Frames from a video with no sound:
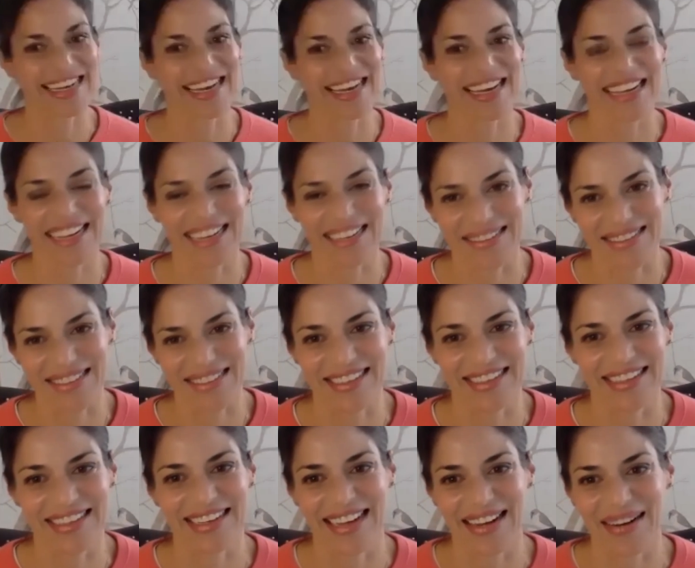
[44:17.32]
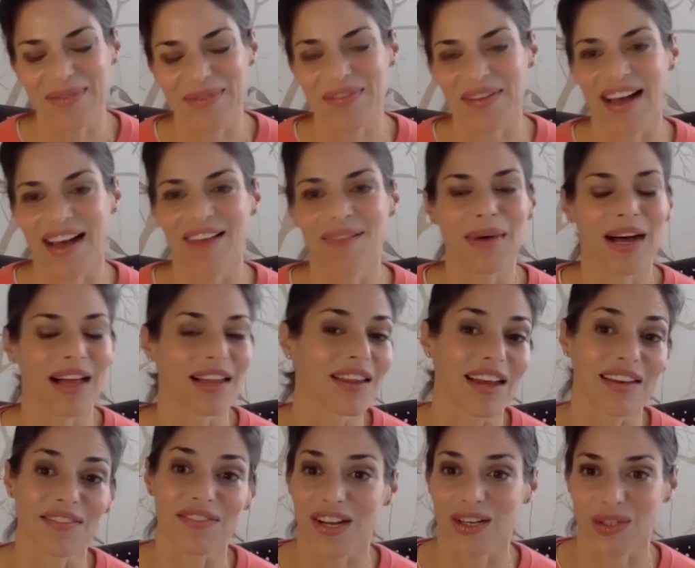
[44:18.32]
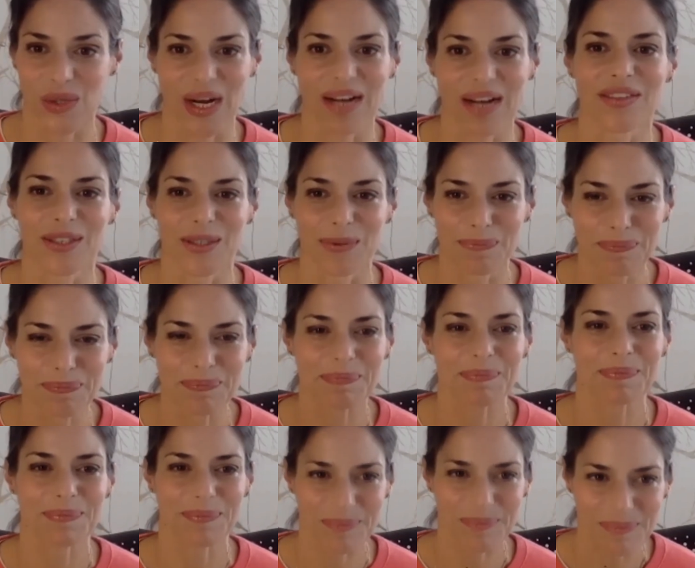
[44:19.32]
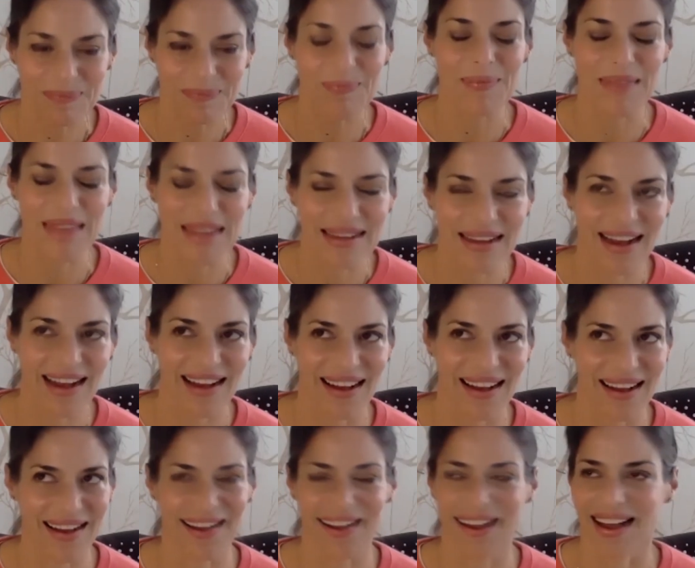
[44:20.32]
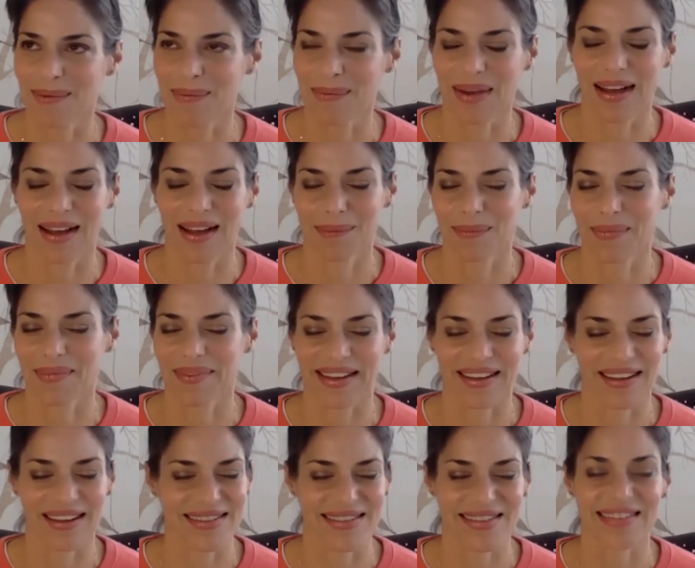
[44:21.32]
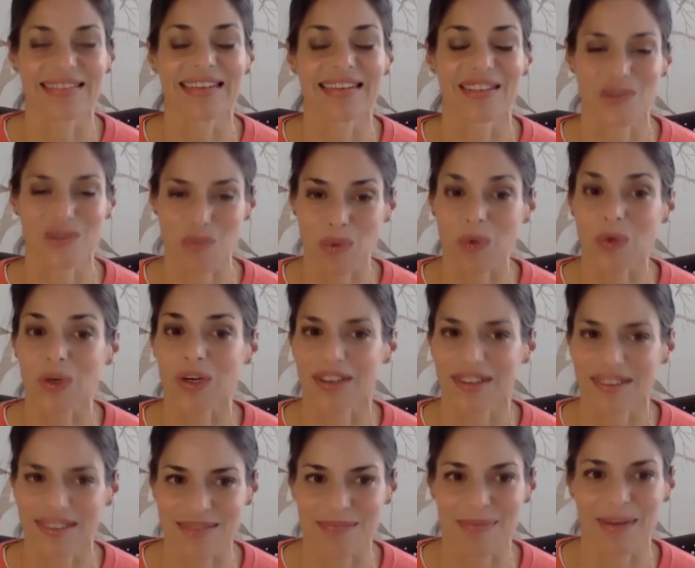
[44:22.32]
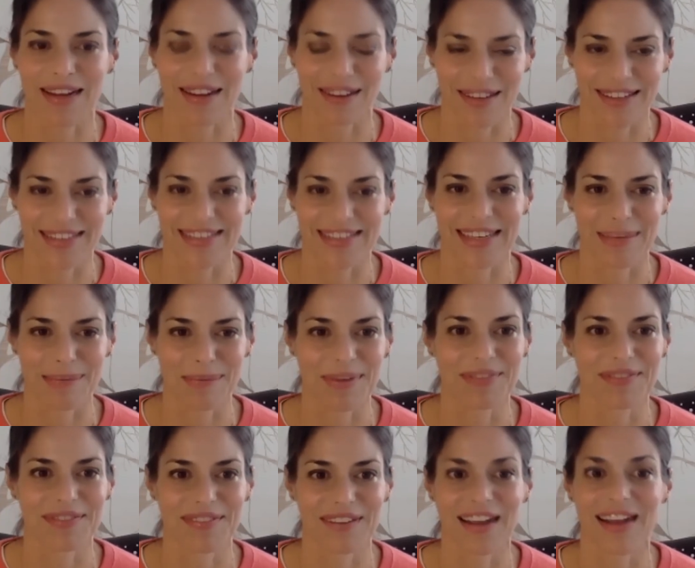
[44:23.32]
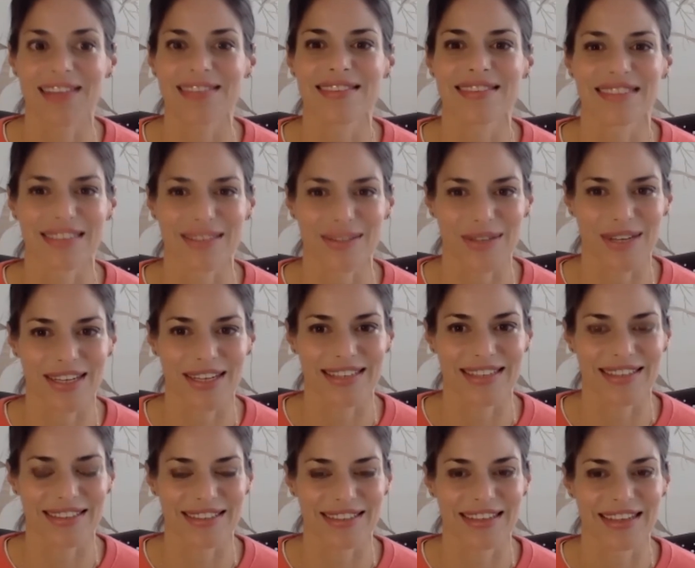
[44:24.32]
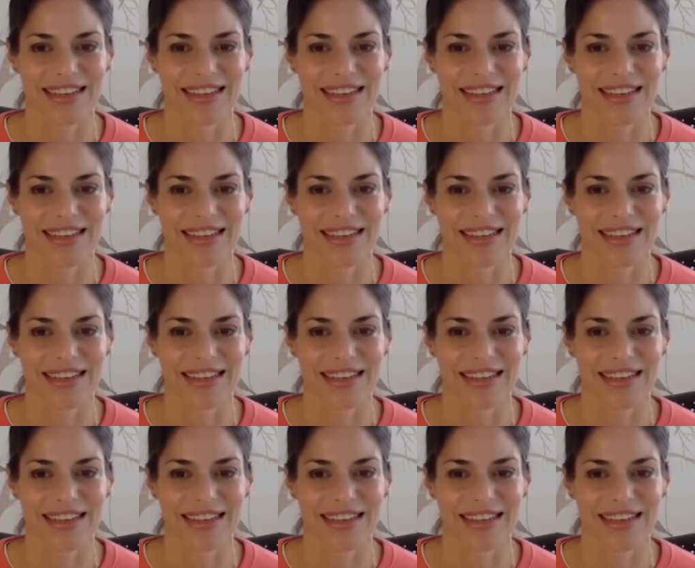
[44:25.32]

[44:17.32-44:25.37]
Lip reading: I got out there. I'm a lifelong traveler. I'm the constant explorer is my archetype of constantly trying to